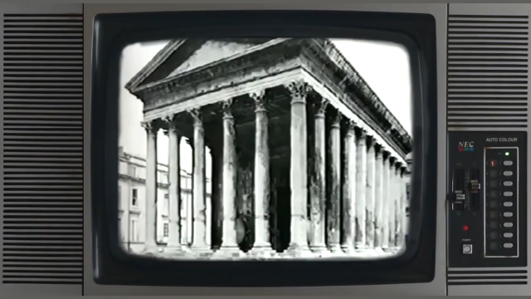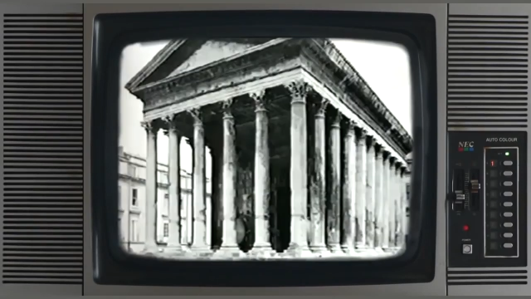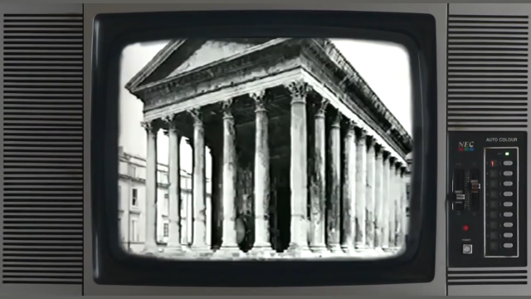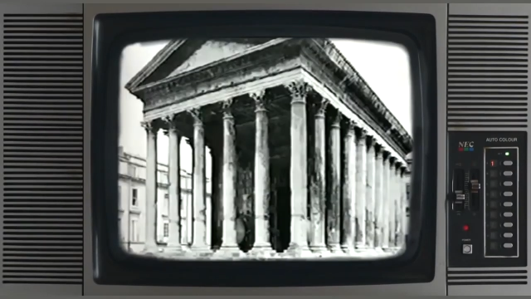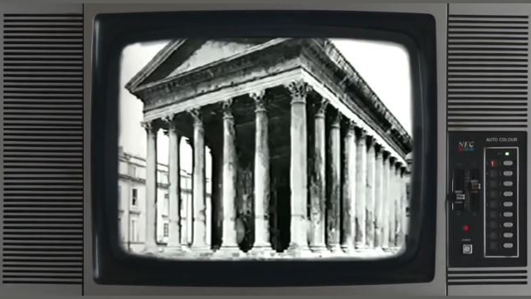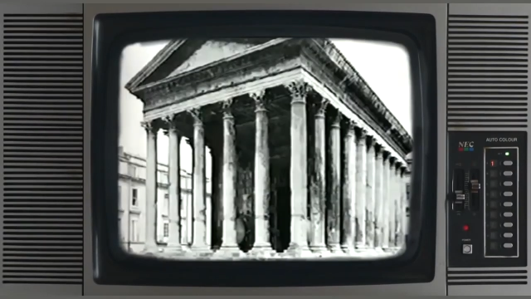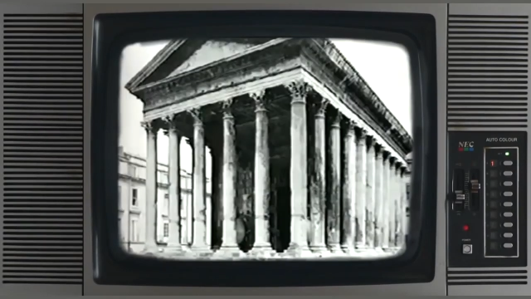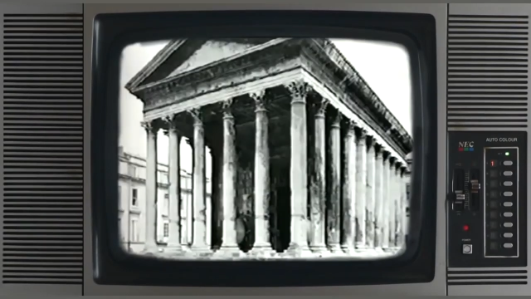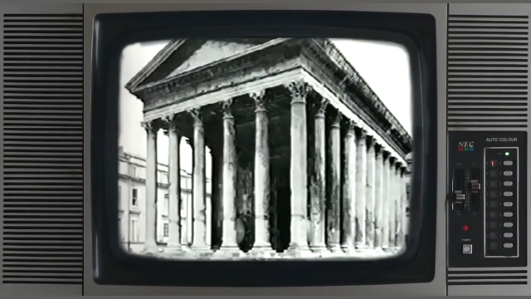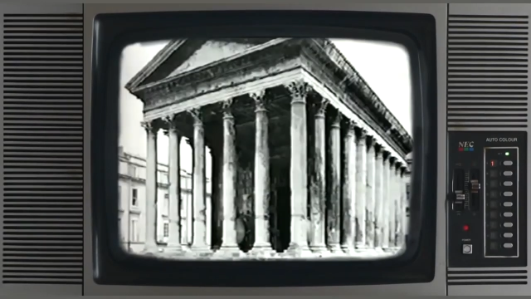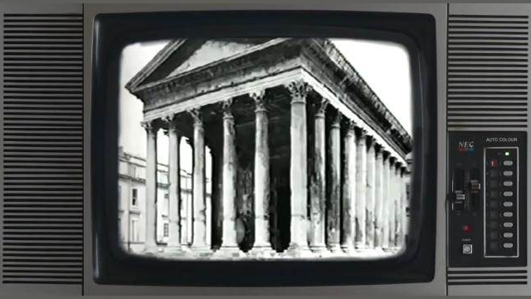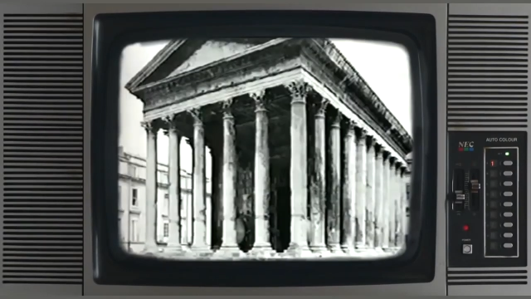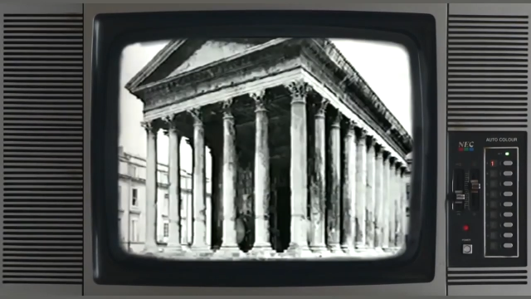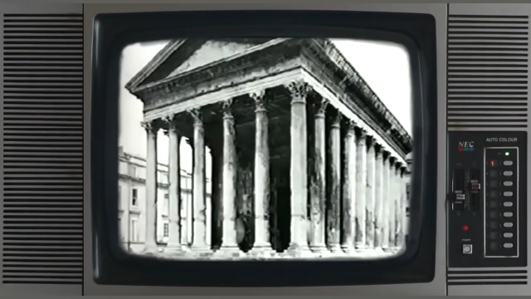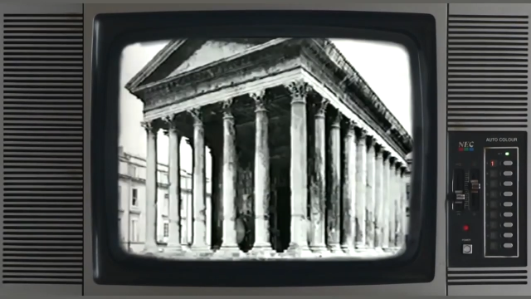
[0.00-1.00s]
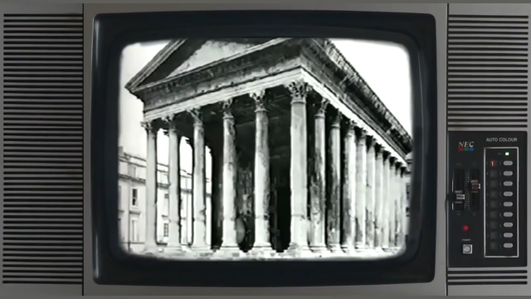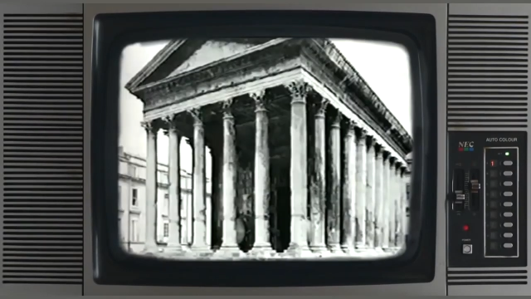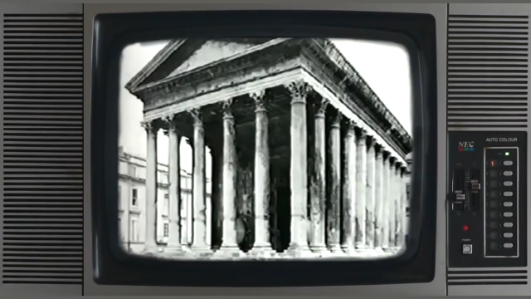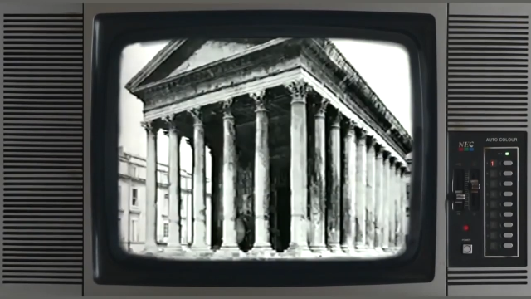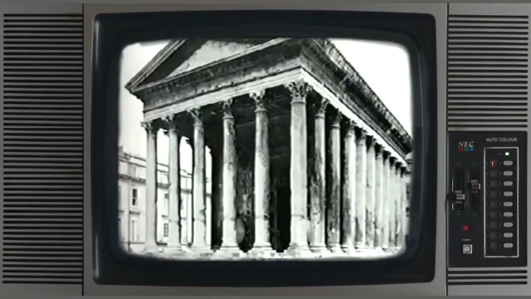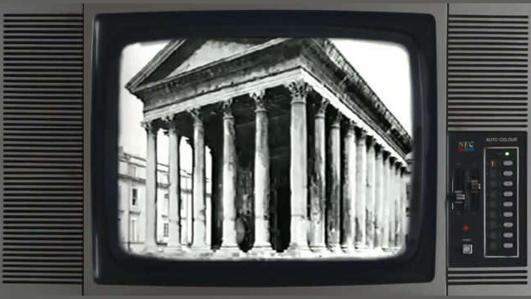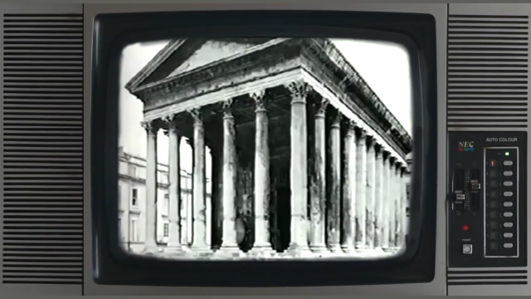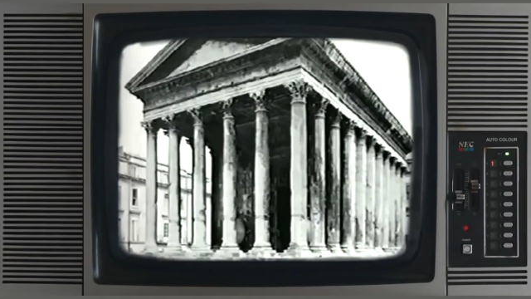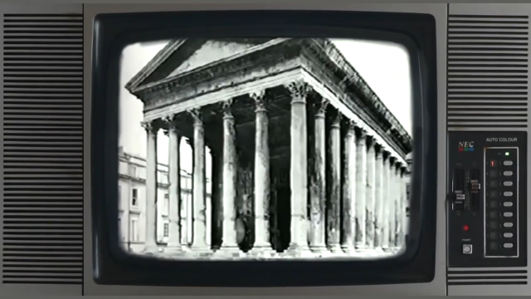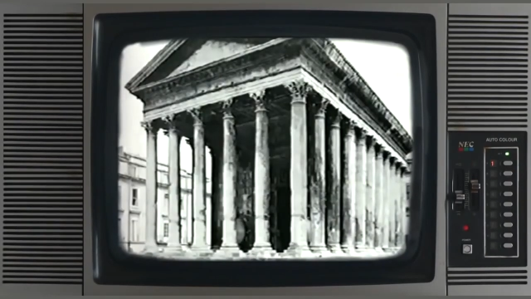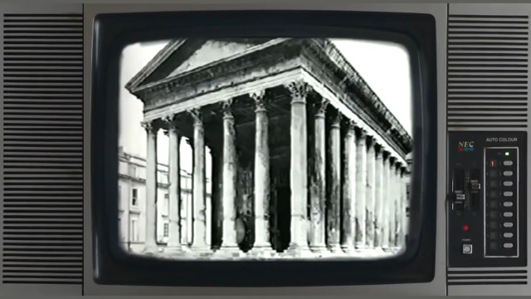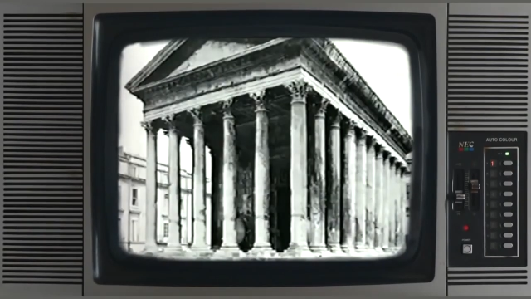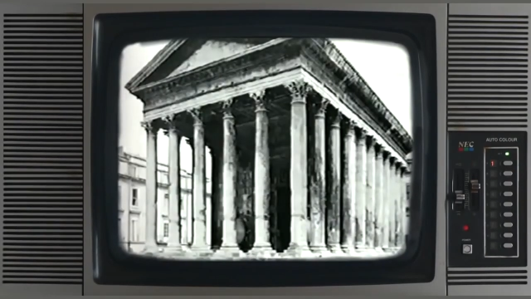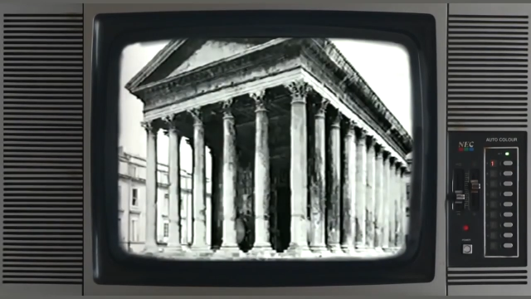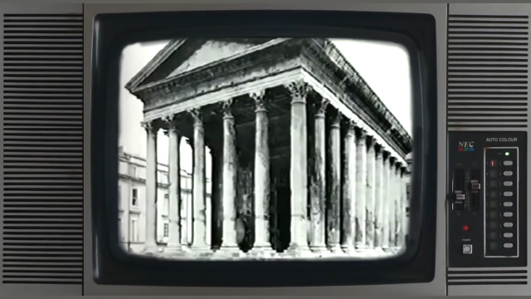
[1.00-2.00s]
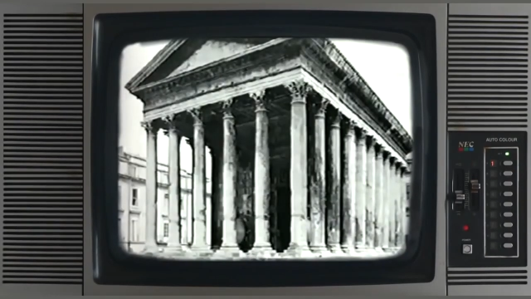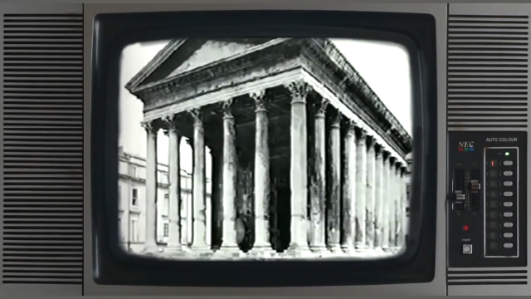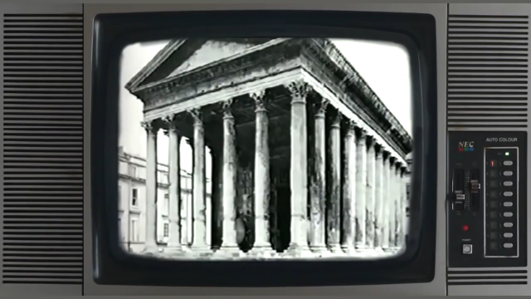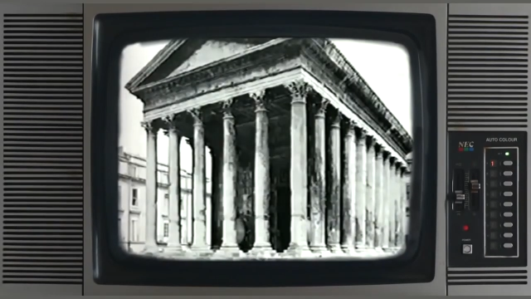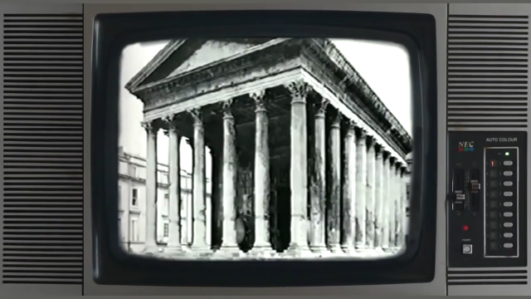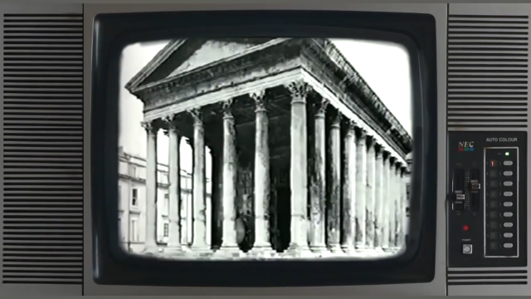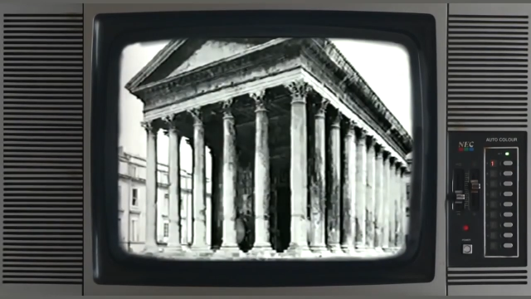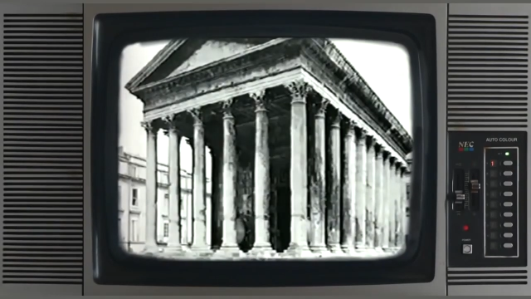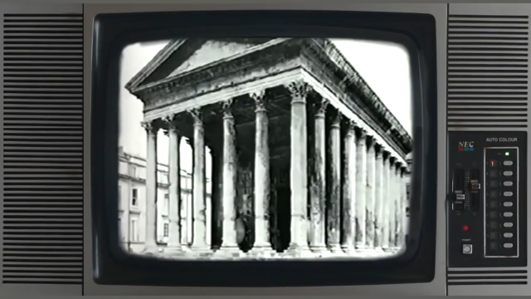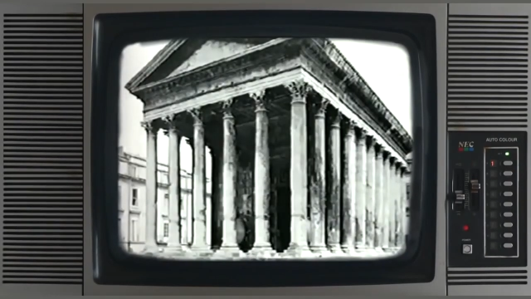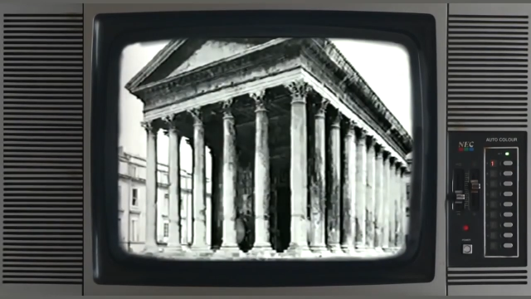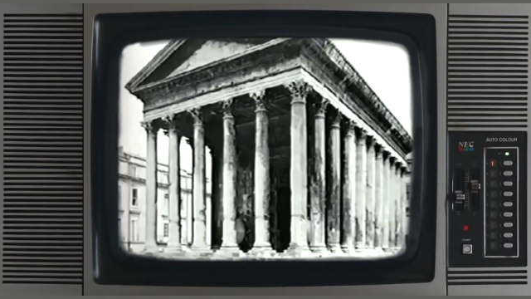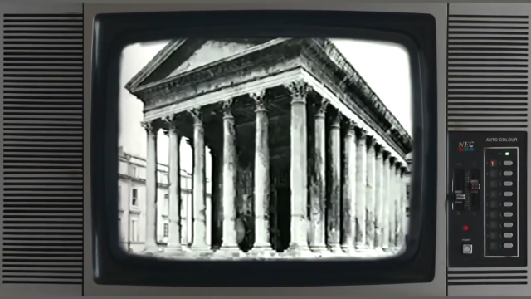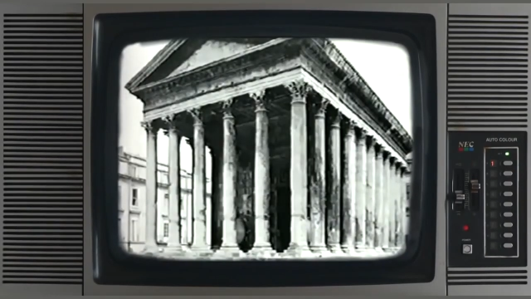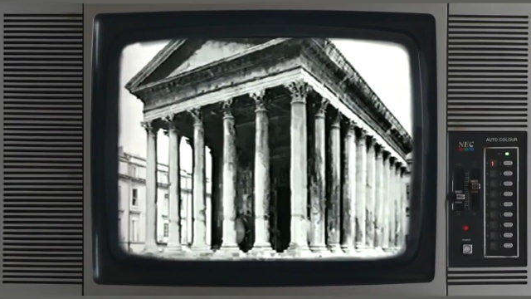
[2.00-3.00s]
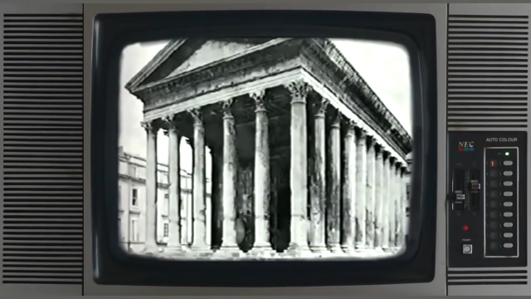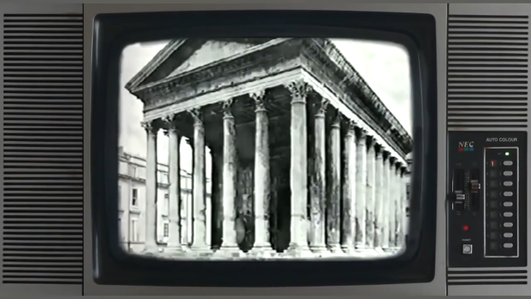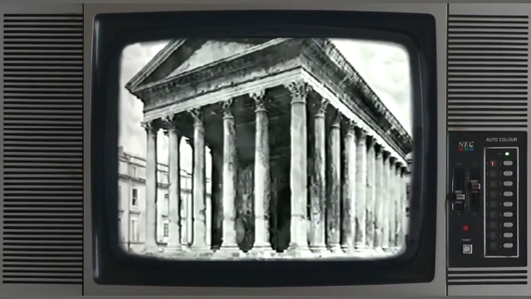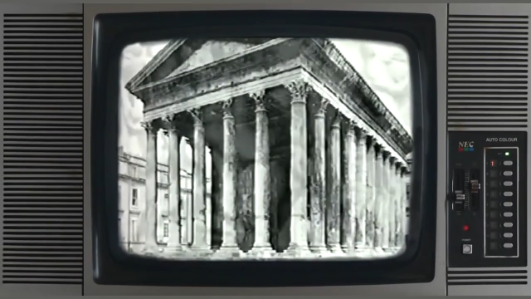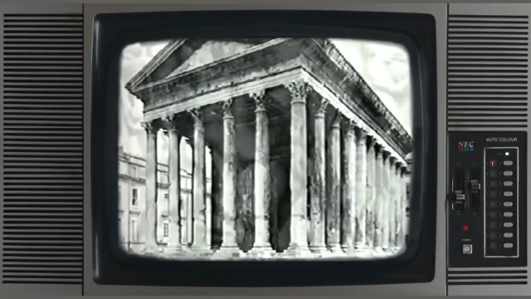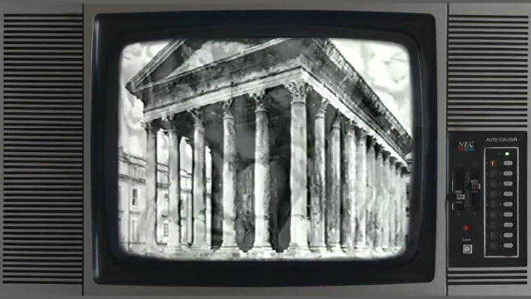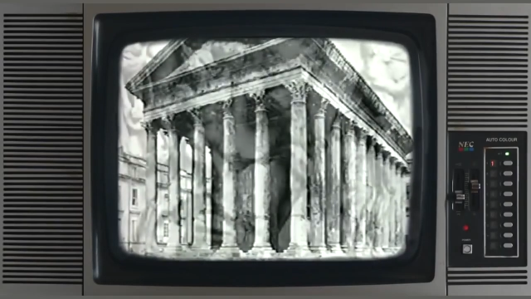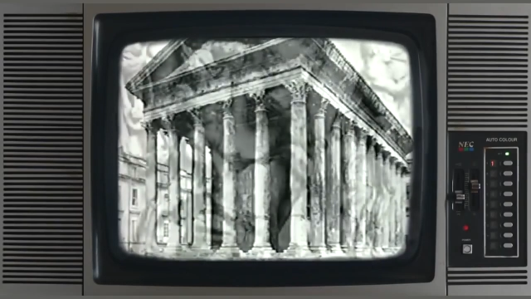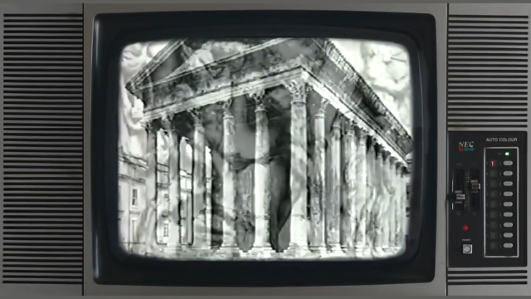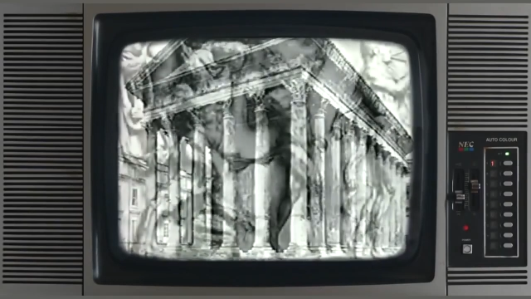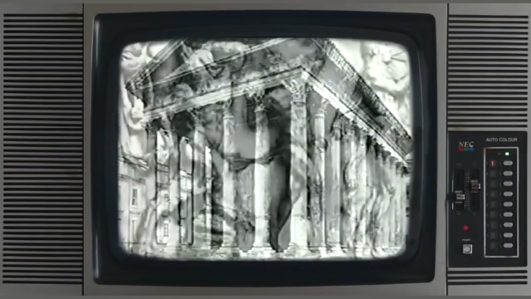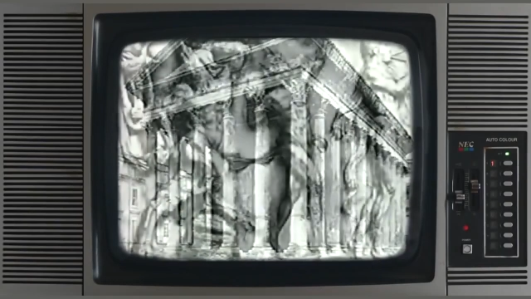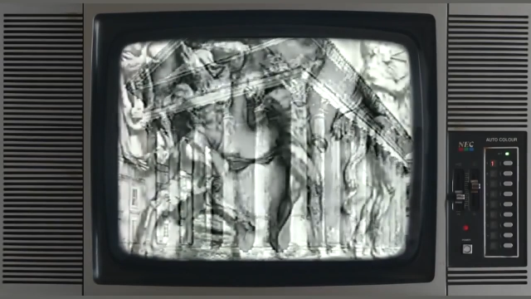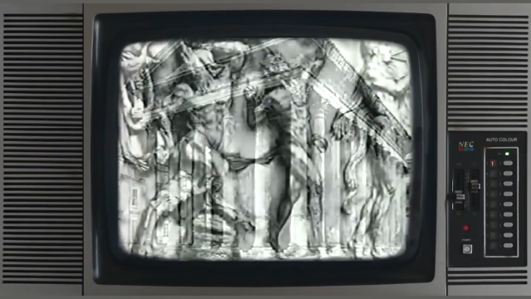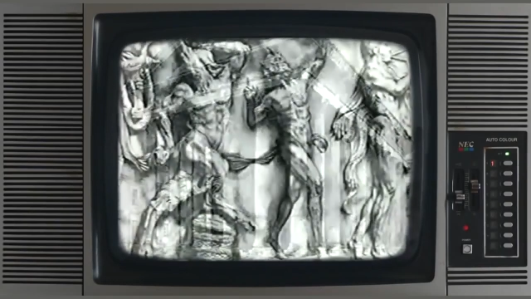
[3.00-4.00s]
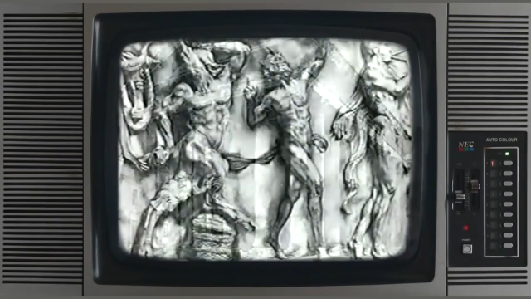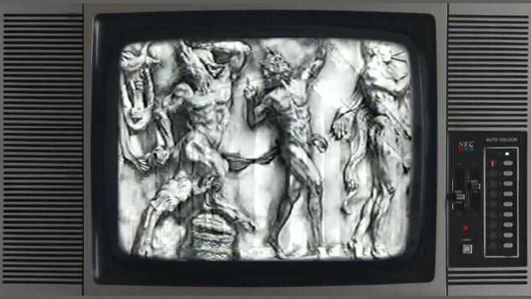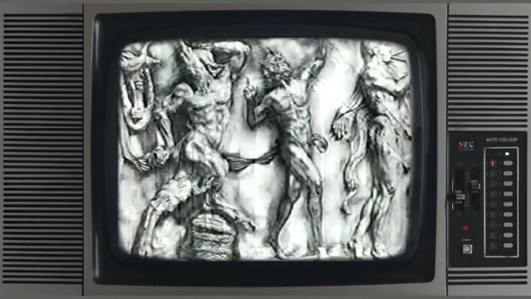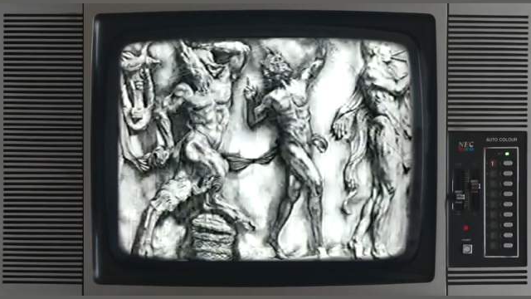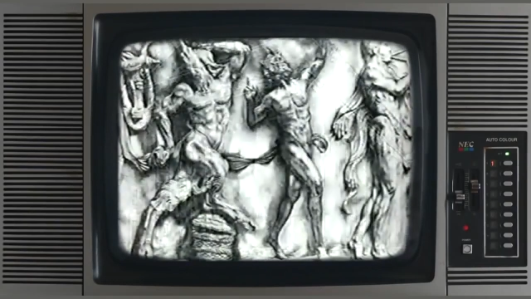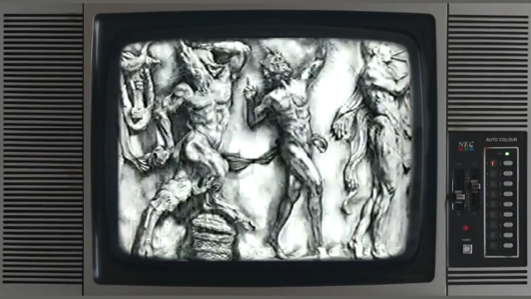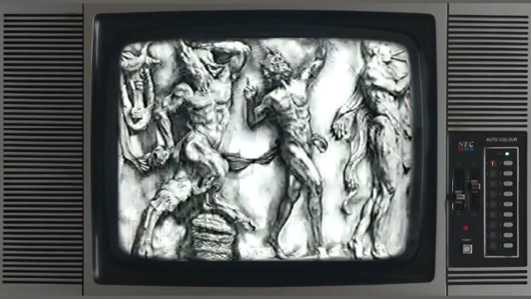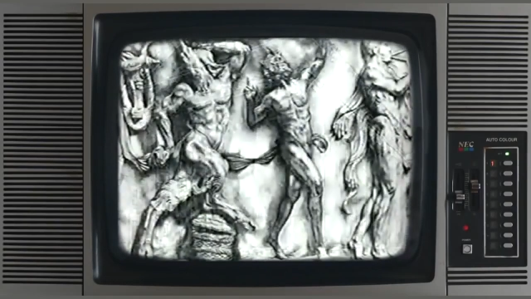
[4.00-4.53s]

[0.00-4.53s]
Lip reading: [unreadable: no face in view]